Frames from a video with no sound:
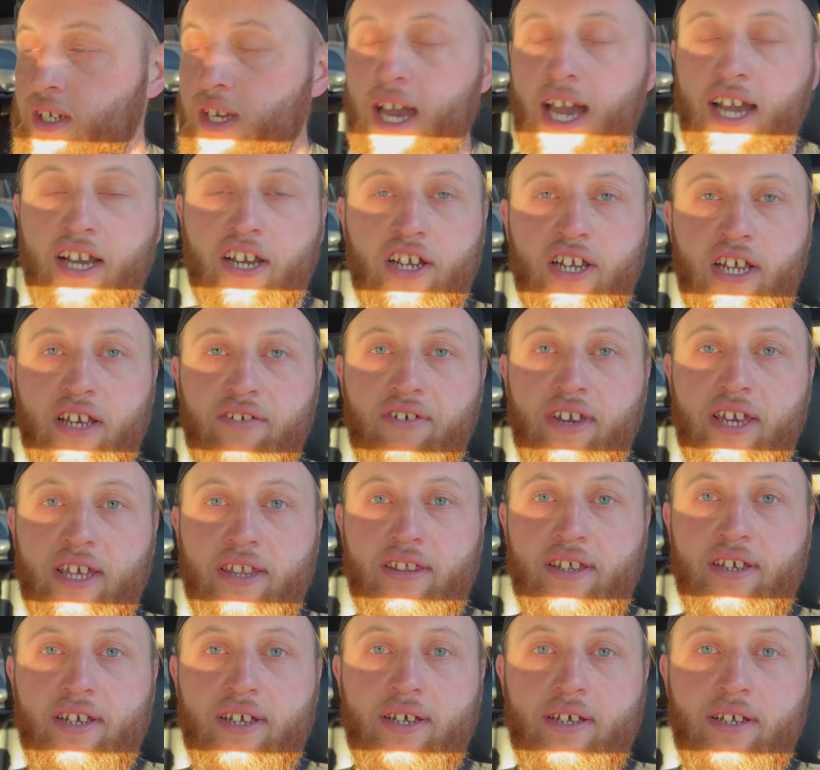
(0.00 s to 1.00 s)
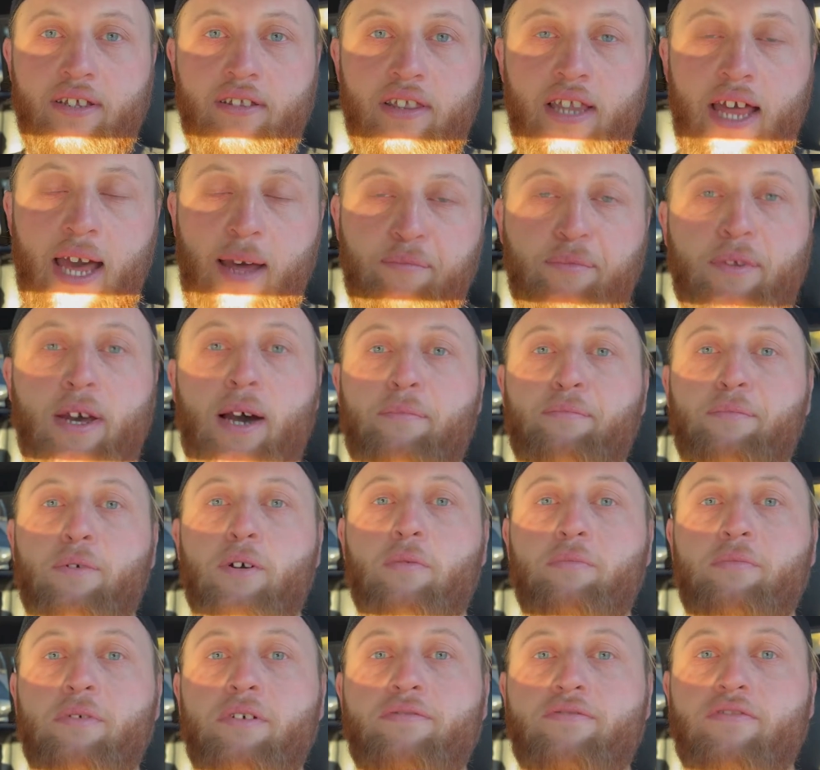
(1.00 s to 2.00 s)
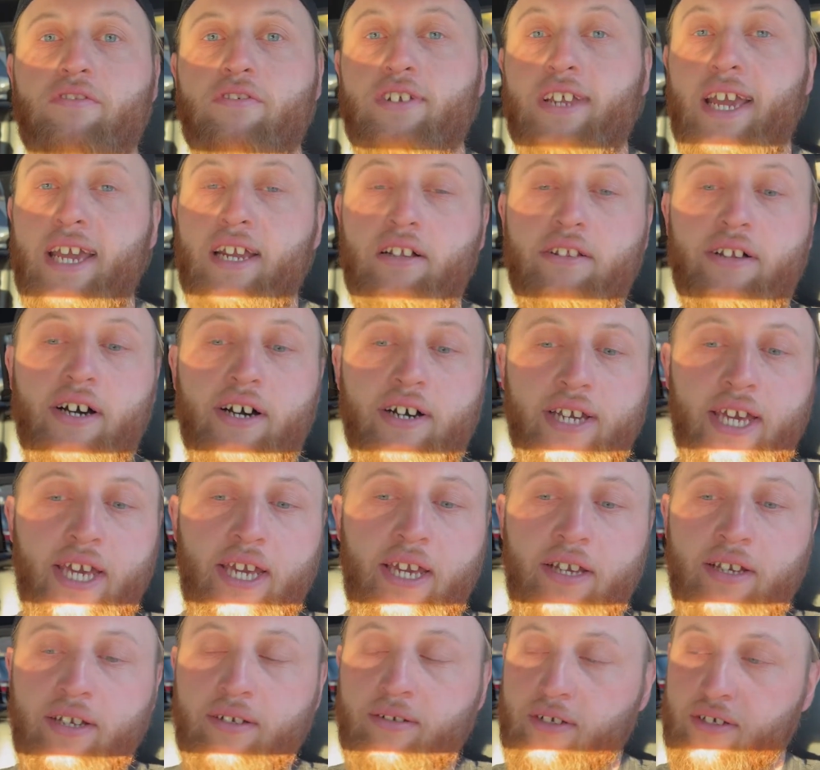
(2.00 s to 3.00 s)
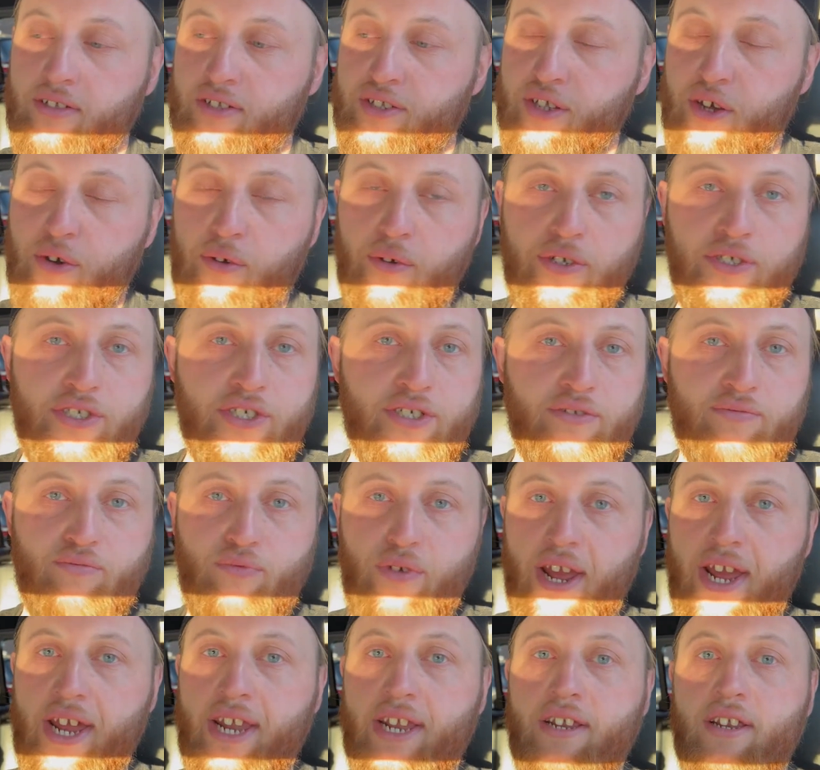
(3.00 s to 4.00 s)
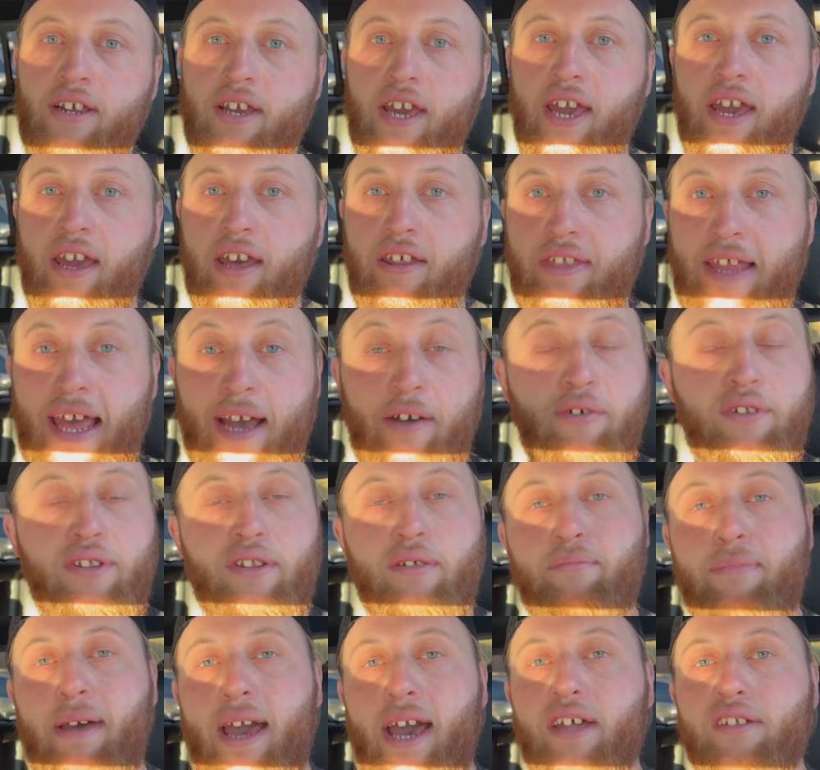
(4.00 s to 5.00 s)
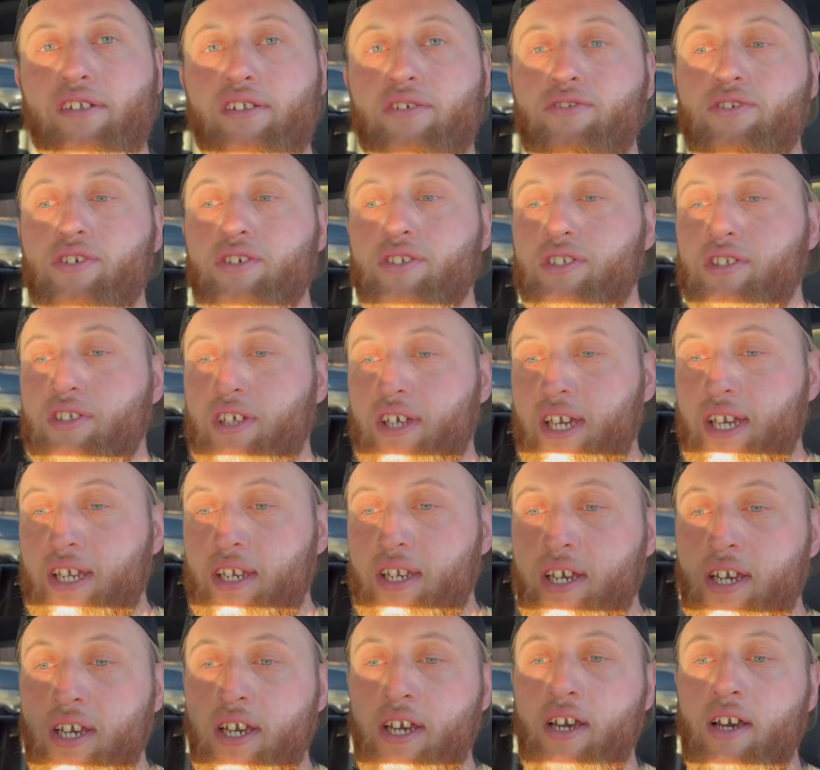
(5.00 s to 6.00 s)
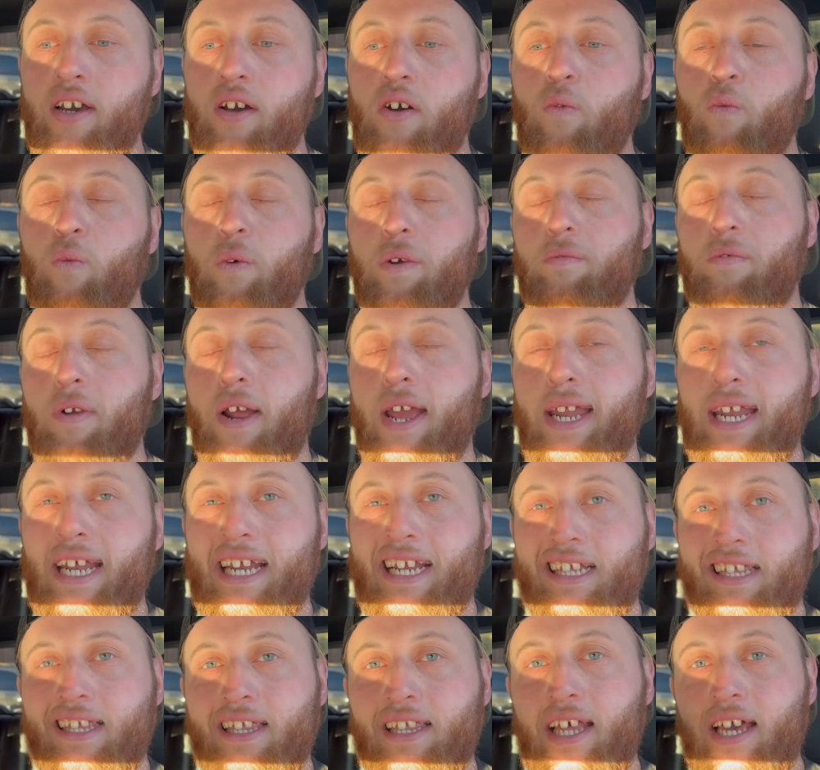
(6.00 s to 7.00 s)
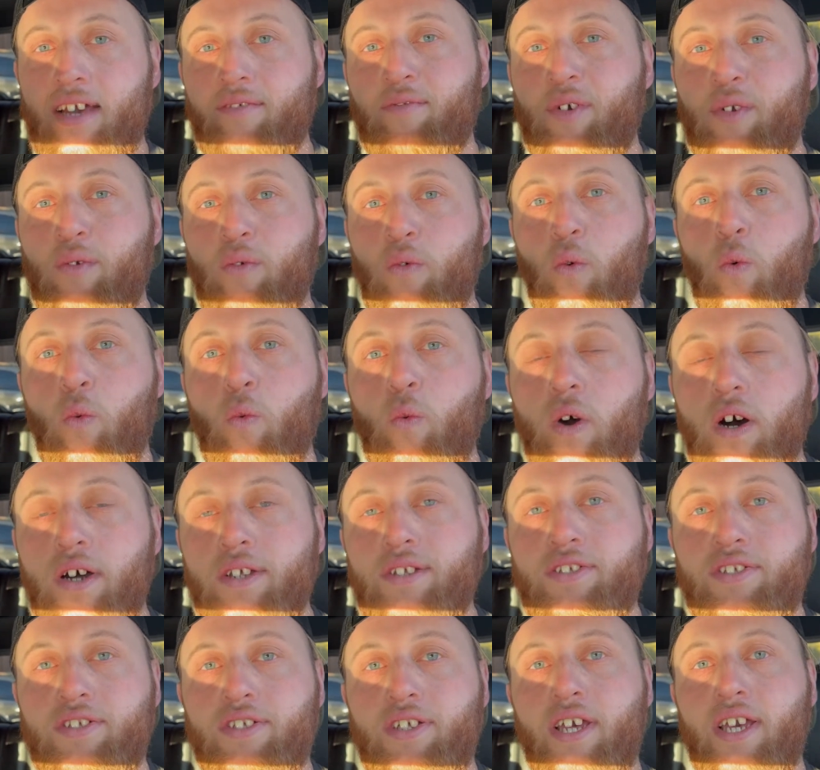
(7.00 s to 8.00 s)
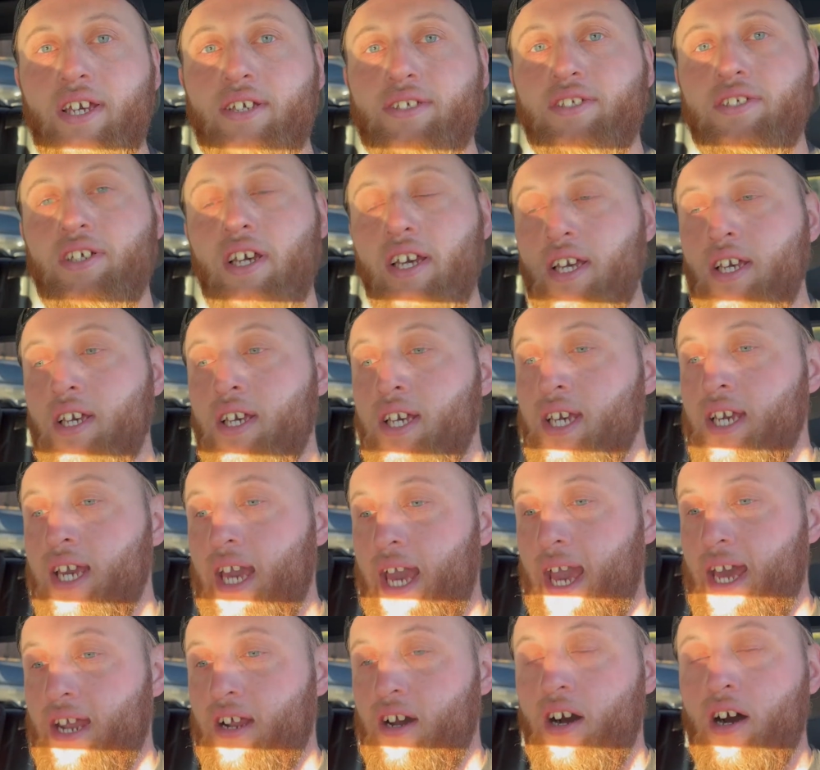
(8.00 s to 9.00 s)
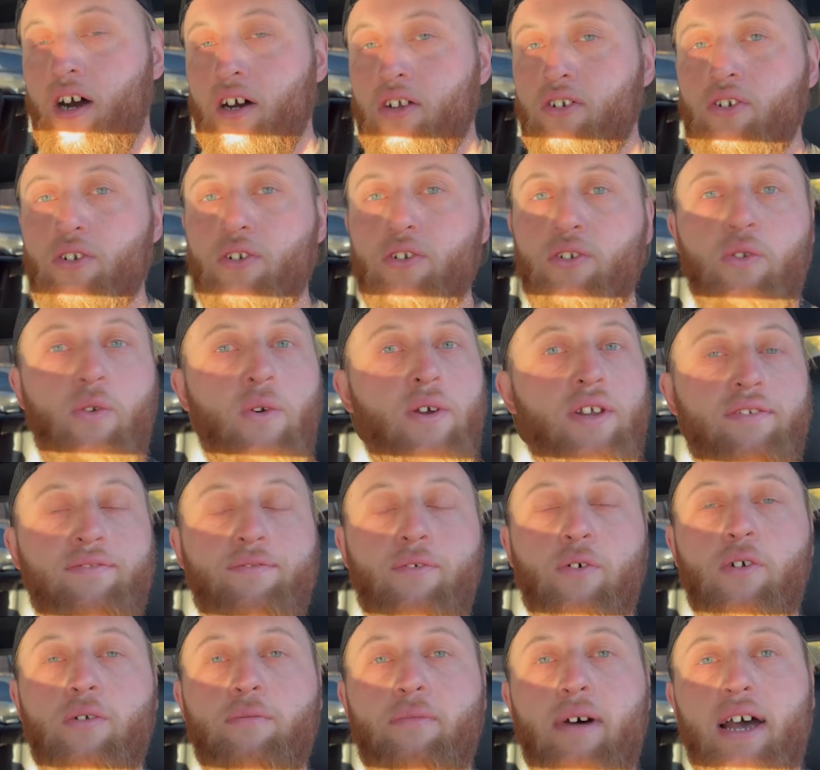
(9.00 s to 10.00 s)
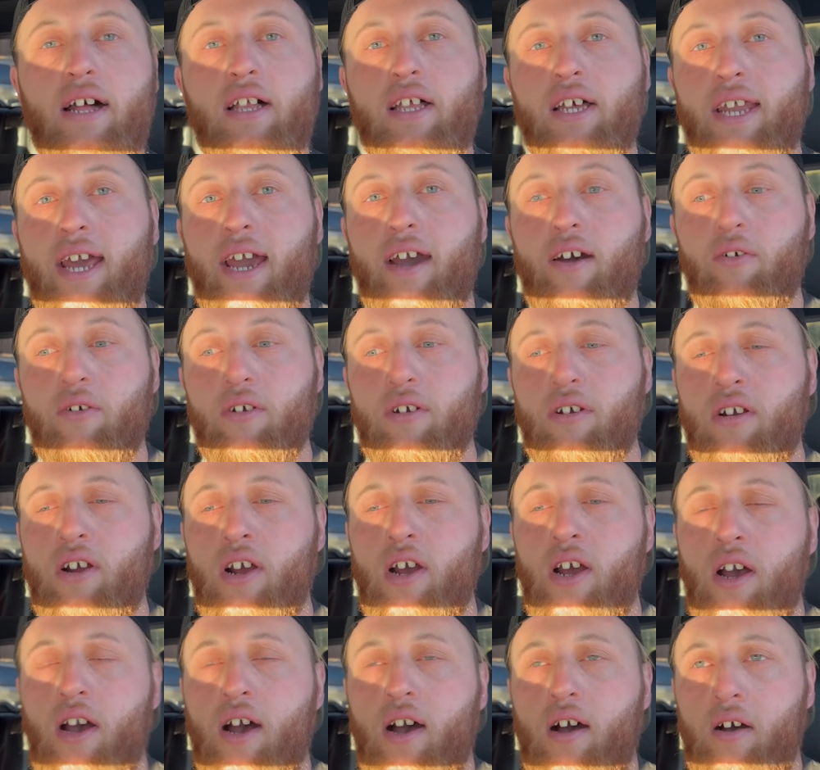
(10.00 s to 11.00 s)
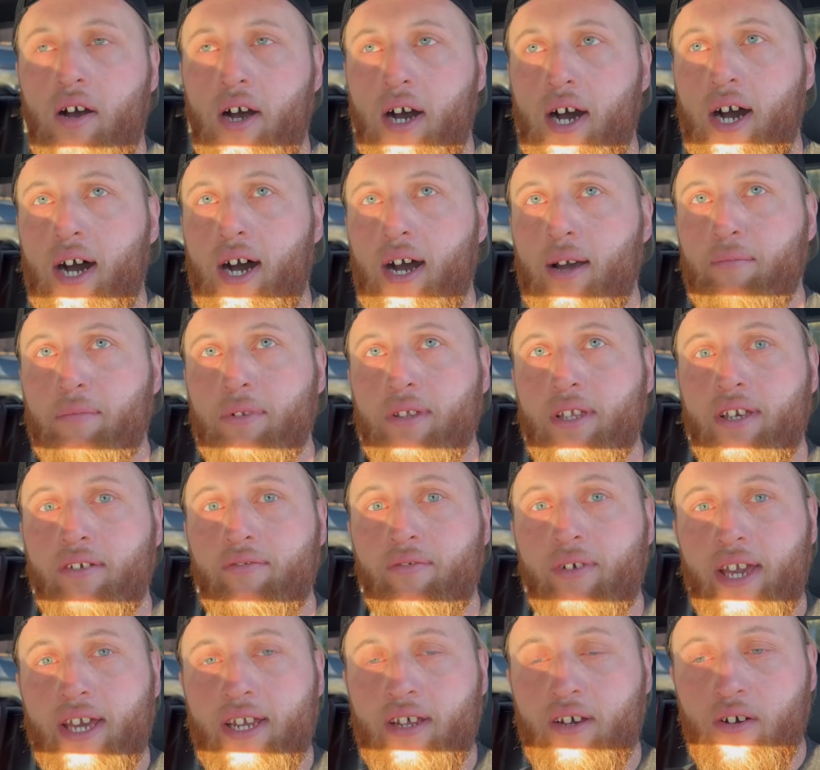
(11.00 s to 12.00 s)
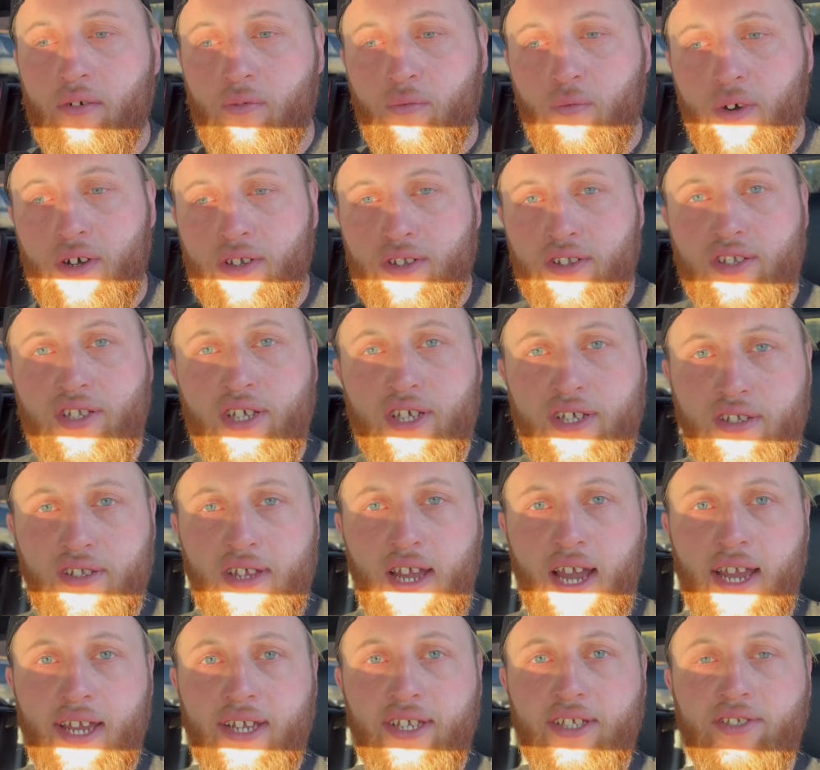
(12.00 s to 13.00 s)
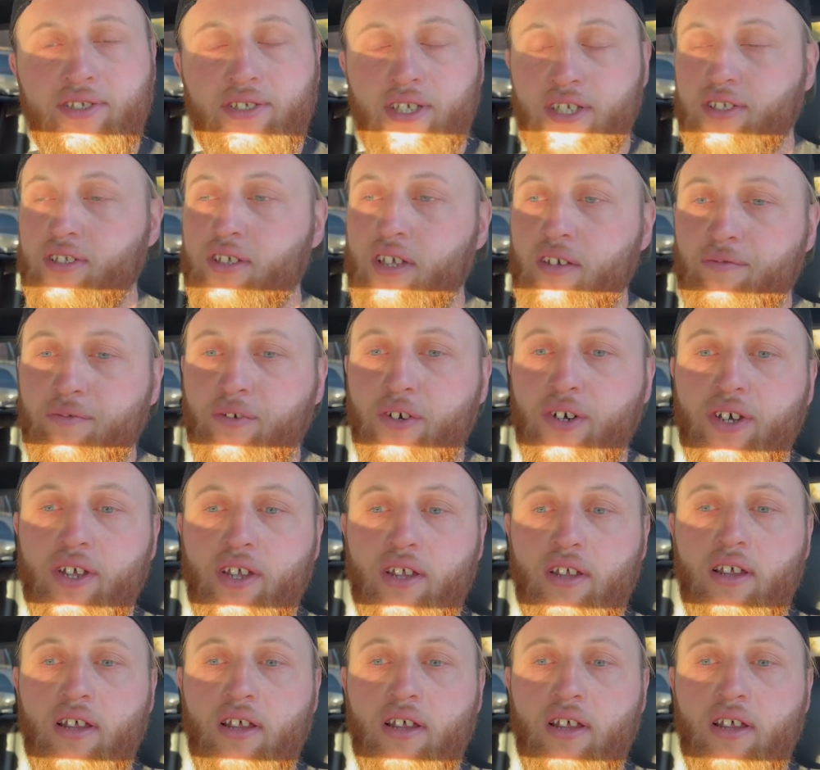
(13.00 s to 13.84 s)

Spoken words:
couldn't even get the laptop open for data logging, so it just ran, and that was the pass you just seen. We ran an 11.16 at 124 mile an hour. I believe we had a 169 60 foot.